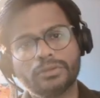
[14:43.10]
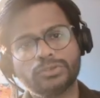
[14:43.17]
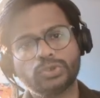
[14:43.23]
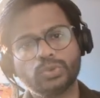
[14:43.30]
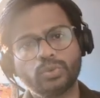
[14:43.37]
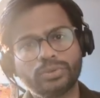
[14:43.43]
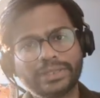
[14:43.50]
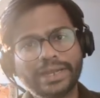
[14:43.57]

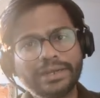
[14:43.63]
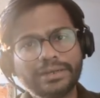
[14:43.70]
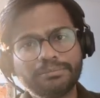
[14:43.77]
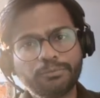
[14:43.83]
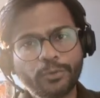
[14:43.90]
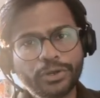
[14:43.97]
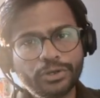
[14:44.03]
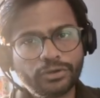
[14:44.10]
So
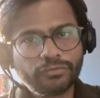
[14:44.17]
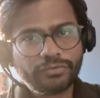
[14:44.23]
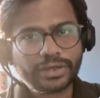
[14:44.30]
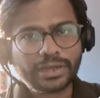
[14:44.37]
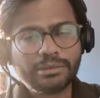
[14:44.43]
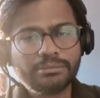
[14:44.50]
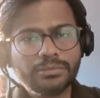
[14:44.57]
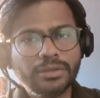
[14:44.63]
that point of
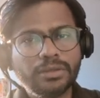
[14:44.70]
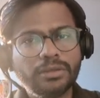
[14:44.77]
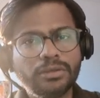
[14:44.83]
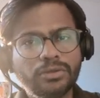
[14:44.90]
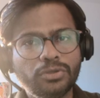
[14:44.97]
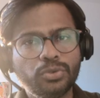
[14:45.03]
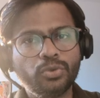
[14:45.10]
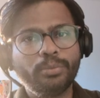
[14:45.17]
time
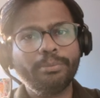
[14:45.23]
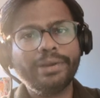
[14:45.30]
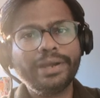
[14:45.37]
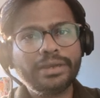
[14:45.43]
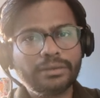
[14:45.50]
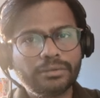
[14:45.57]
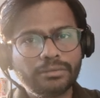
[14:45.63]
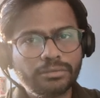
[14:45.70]
you
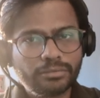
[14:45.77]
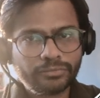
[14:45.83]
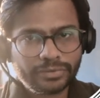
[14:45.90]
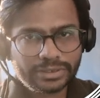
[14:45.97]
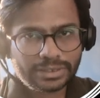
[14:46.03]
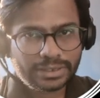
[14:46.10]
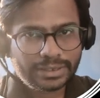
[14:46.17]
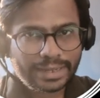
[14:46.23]
met
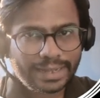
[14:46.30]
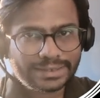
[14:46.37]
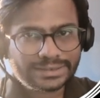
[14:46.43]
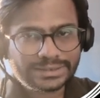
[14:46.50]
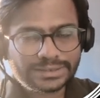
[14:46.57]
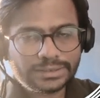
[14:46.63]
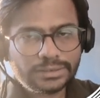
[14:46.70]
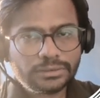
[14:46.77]
with an
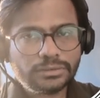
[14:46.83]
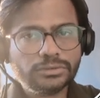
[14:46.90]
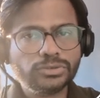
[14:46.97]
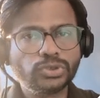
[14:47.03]
accident.